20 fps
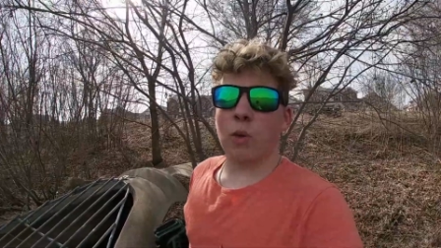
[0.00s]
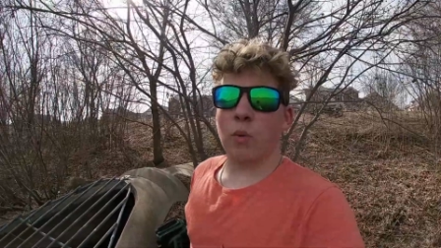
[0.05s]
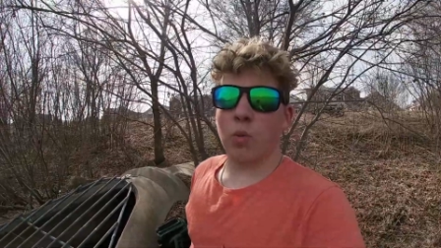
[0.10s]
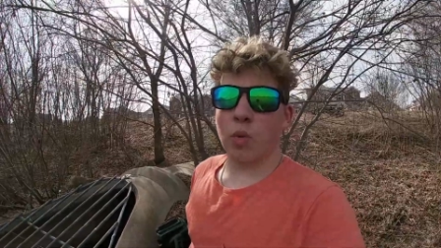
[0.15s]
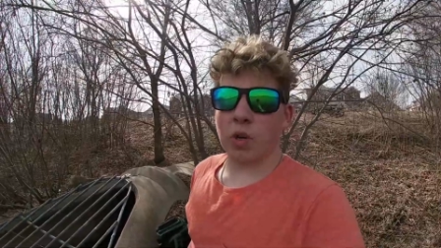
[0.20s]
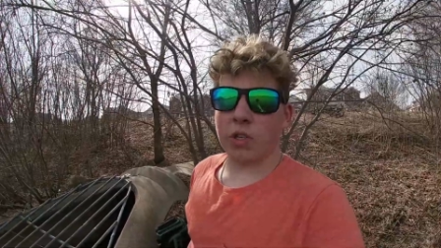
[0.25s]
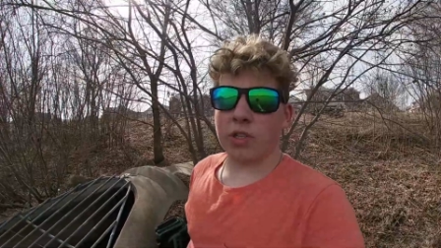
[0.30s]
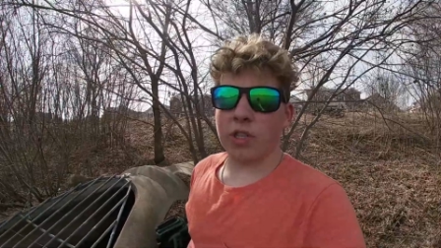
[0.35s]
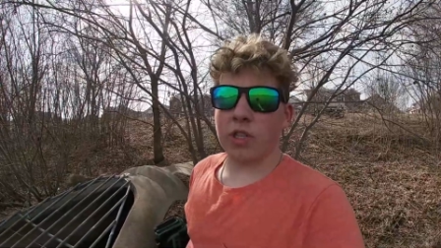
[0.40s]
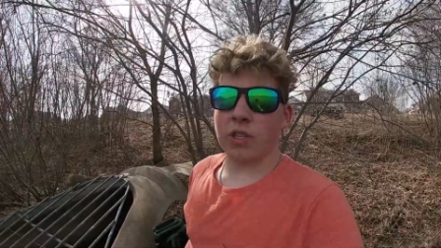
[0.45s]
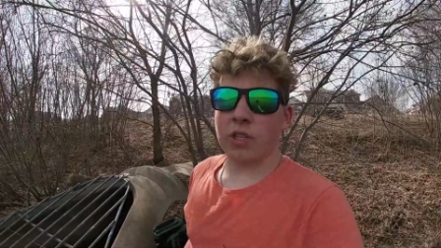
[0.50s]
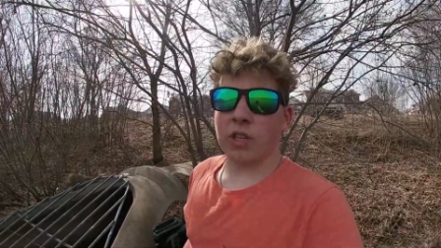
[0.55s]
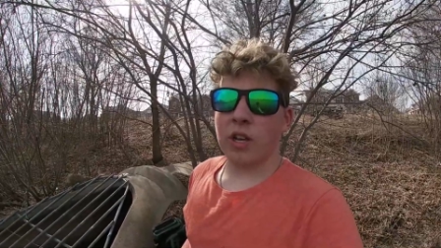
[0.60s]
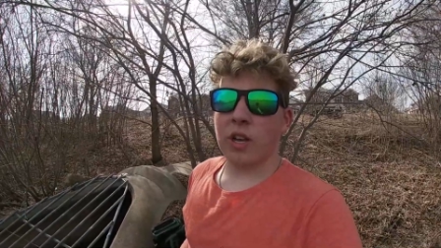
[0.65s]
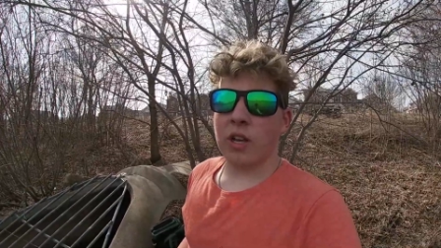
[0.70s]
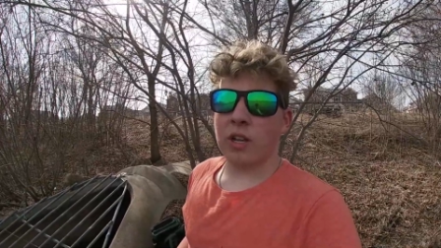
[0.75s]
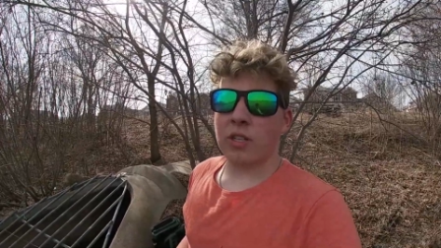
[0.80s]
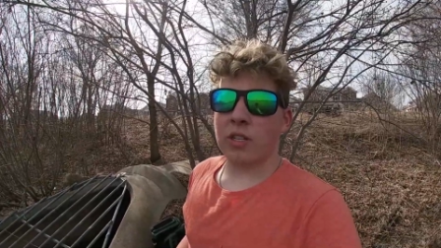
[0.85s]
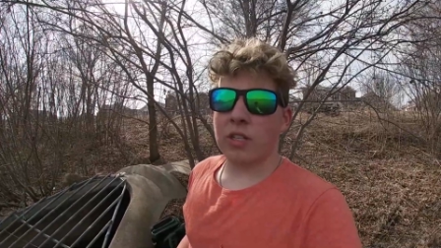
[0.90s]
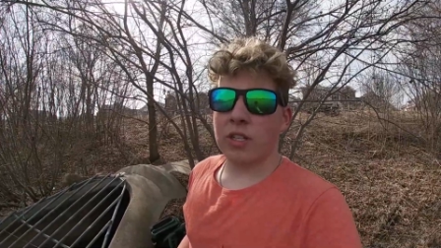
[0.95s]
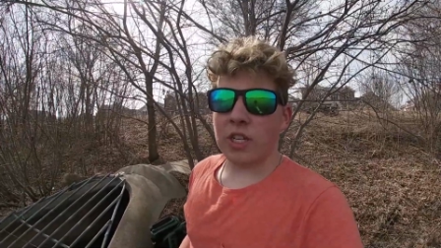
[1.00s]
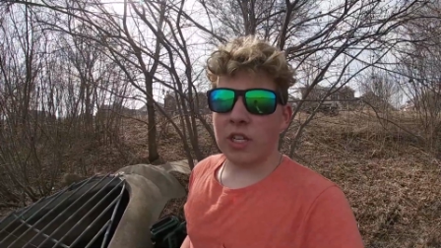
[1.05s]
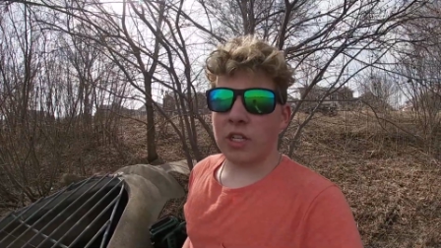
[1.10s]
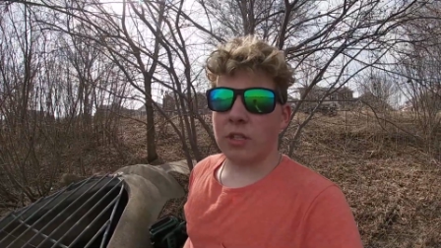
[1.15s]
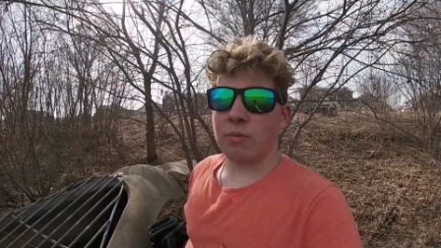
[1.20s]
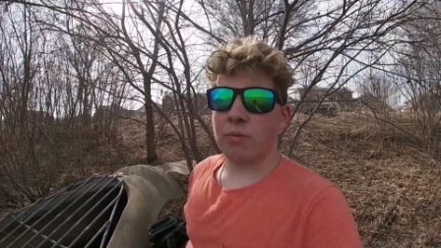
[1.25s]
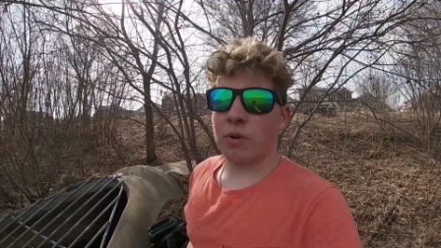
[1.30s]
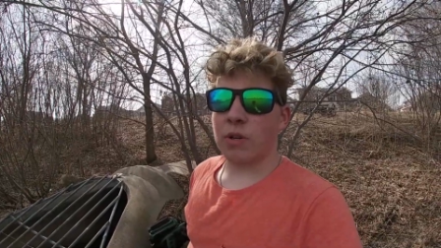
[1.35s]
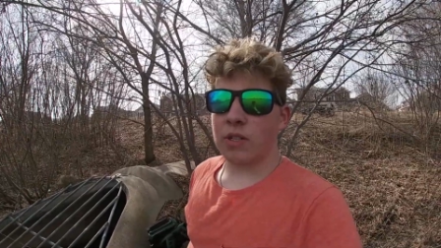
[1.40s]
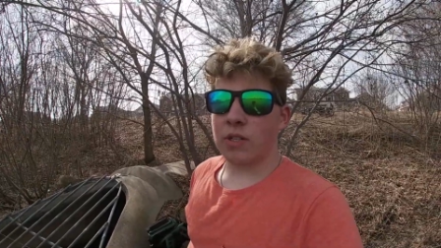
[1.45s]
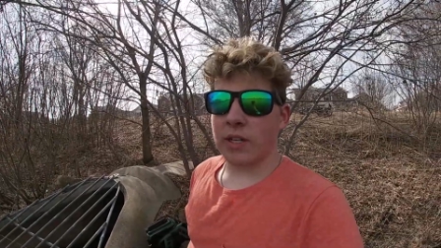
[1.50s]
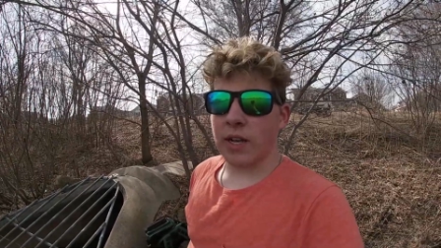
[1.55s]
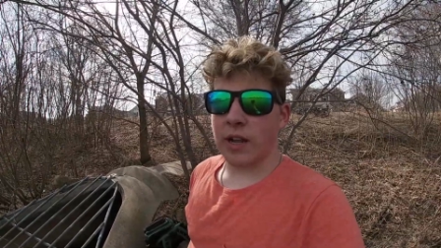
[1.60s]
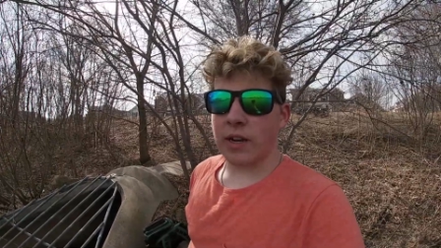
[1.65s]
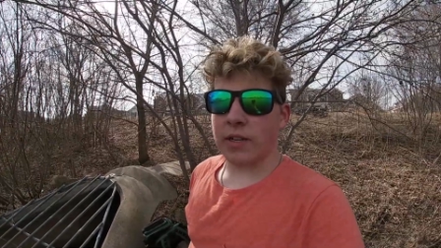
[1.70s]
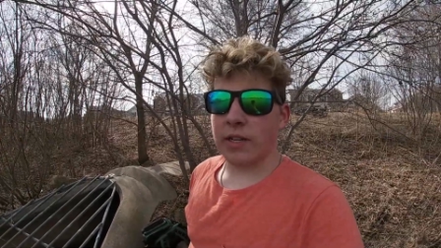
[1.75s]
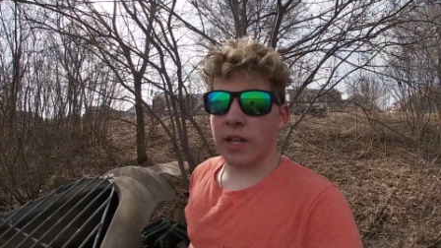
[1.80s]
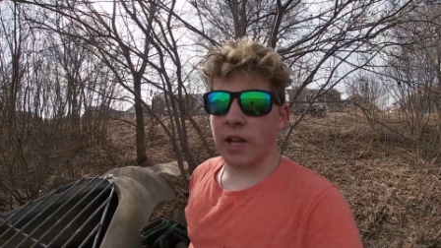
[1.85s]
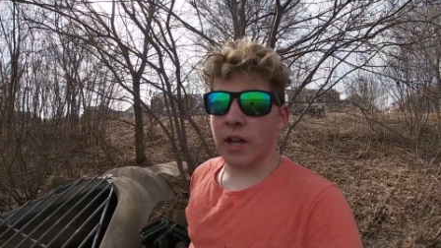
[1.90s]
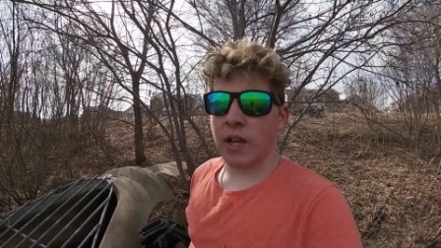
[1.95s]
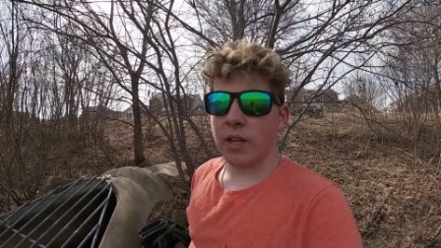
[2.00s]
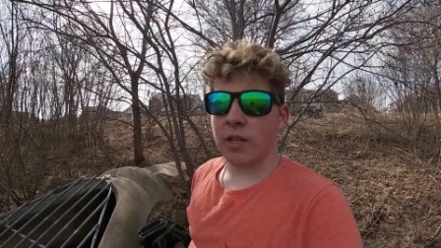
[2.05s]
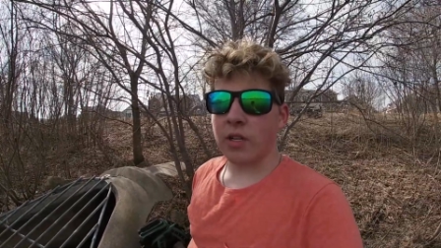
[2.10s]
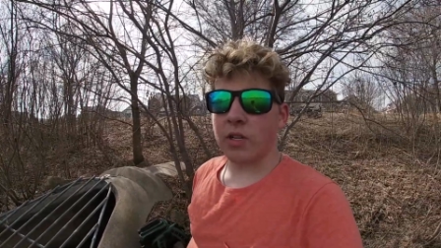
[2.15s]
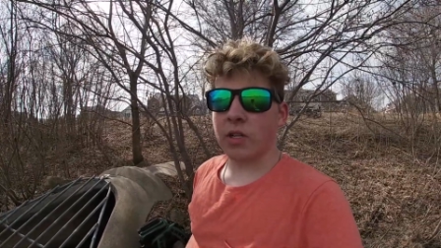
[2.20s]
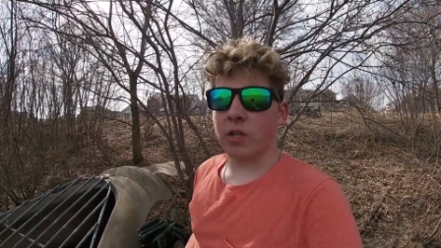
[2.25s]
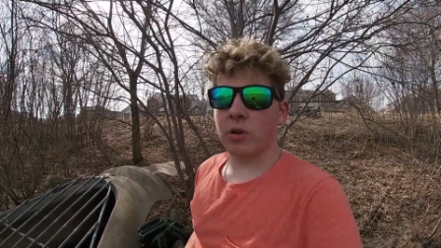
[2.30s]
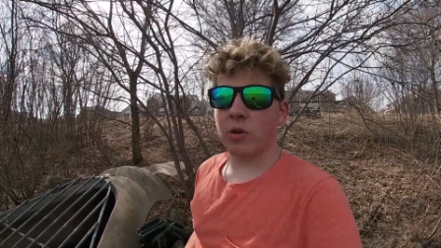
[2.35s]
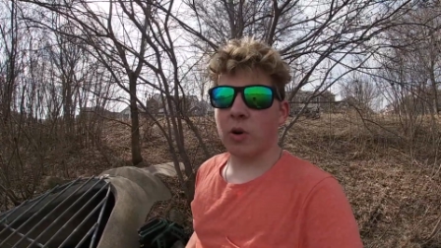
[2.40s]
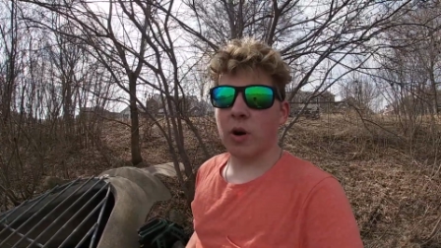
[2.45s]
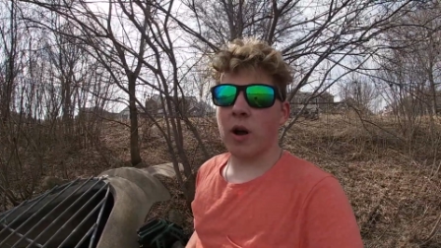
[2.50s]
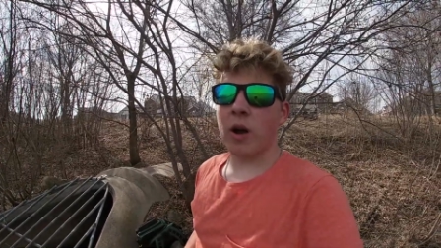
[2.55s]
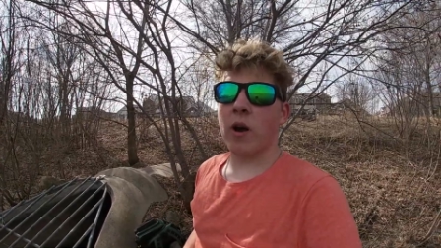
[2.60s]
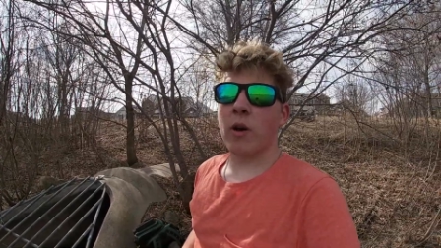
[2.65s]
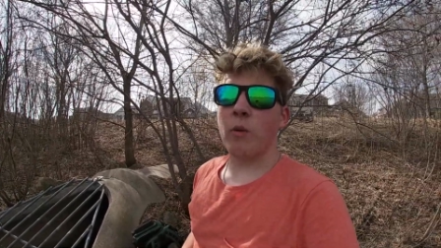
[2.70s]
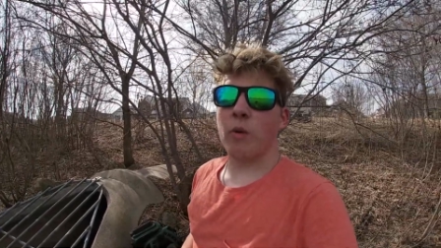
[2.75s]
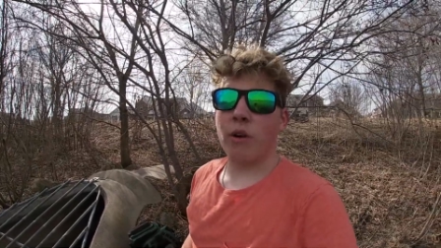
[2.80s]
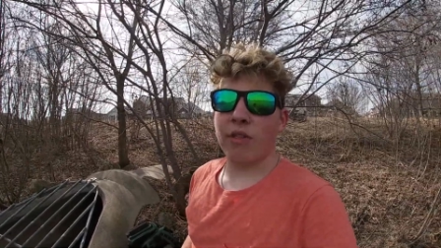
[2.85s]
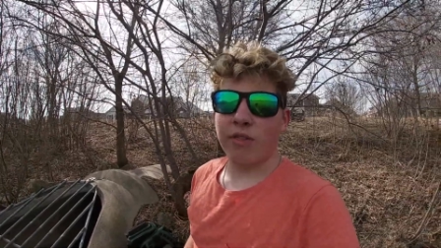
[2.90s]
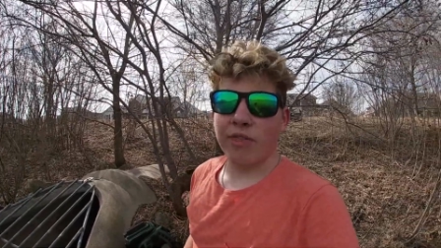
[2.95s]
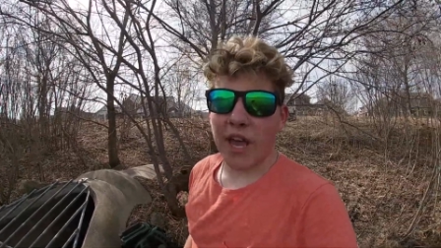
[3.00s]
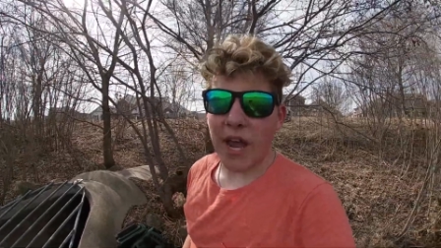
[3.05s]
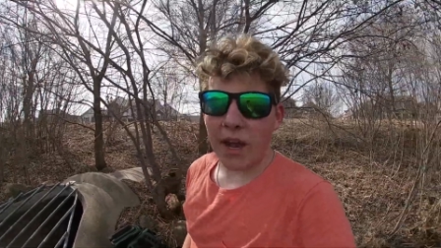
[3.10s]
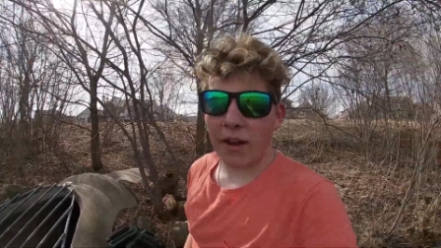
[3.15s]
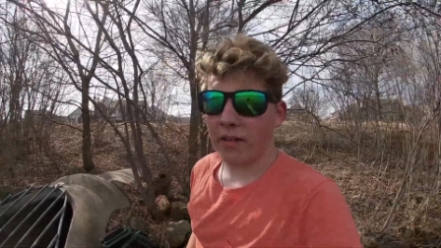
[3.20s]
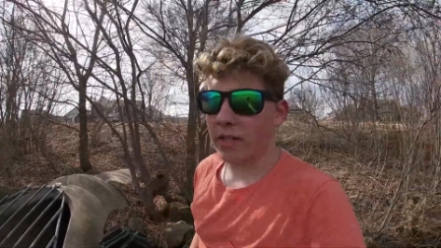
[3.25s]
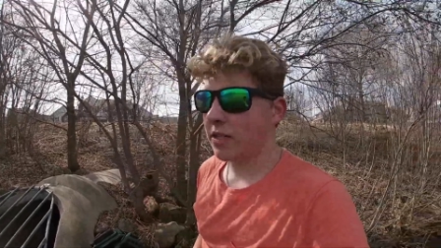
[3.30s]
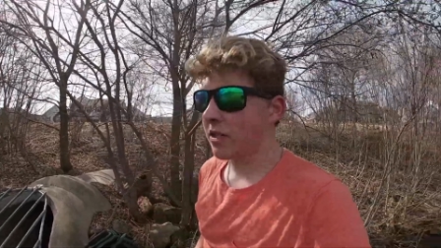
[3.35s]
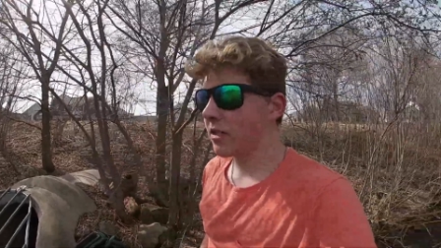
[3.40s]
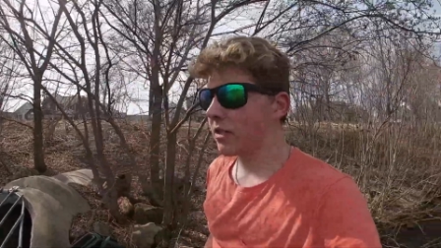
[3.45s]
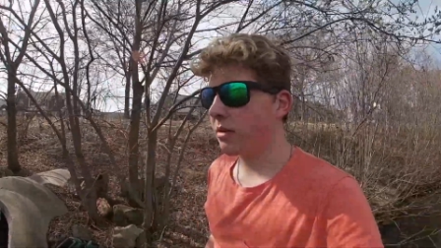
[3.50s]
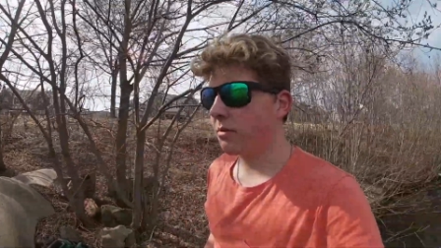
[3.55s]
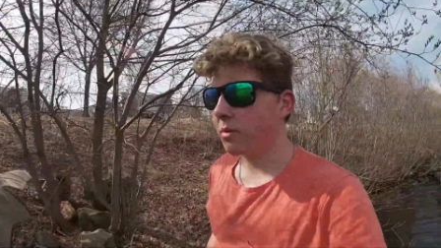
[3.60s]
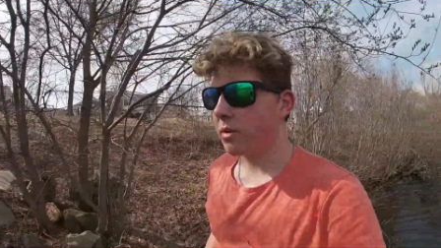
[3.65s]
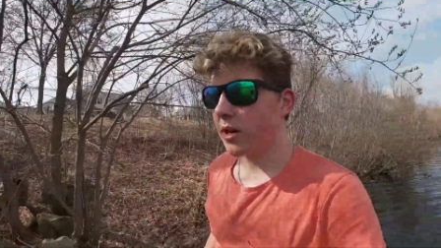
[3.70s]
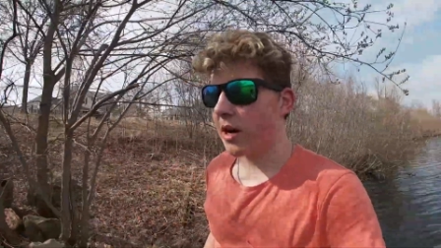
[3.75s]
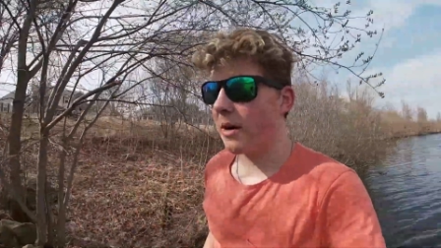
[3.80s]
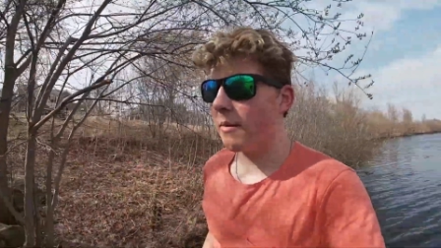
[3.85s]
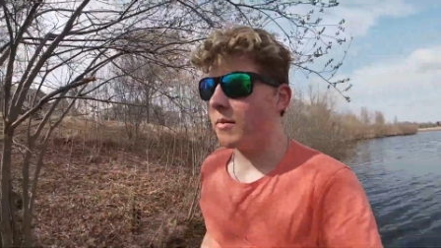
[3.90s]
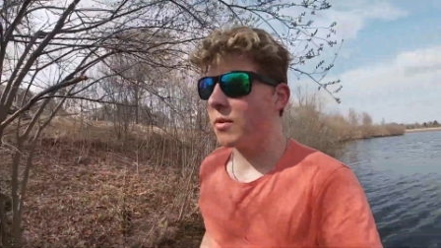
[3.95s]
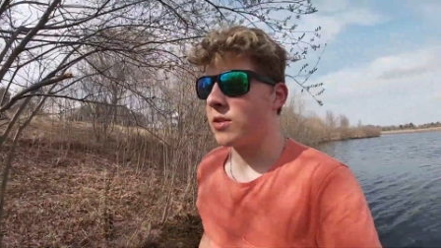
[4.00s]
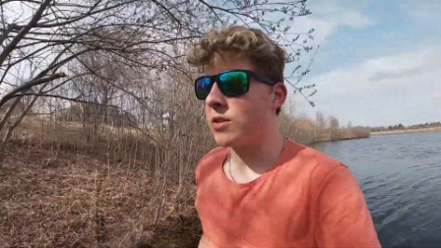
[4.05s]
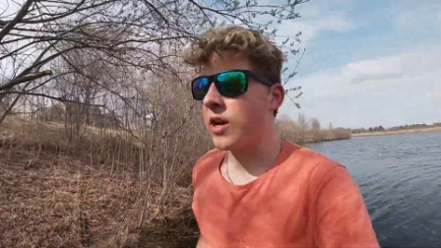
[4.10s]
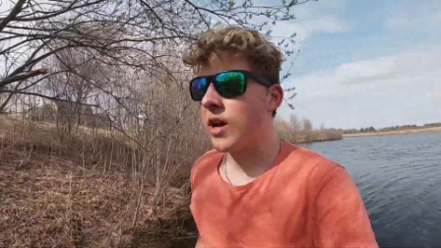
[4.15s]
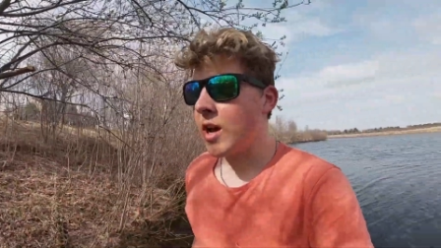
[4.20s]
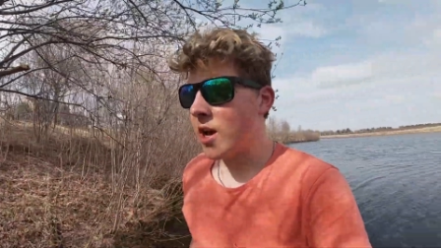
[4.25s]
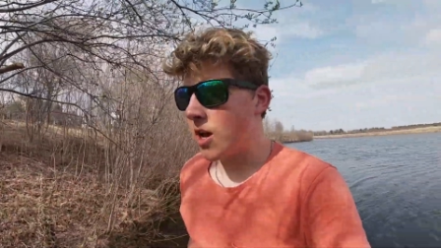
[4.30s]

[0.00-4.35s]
which is 6% to 1,000 subscribers.